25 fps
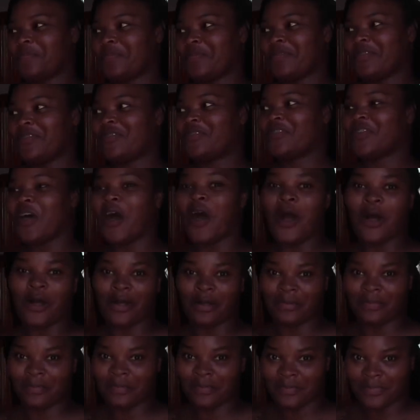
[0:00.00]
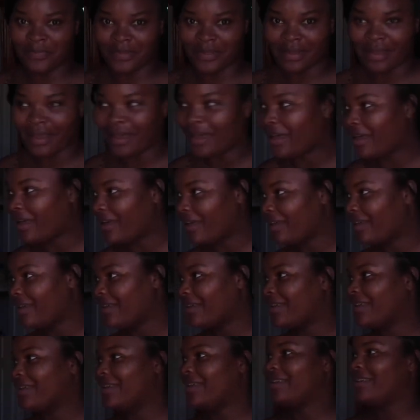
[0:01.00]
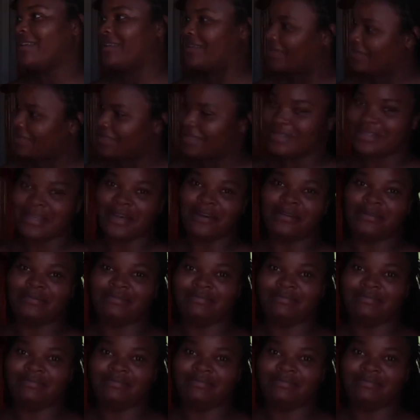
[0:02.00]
song. Okay, let's go.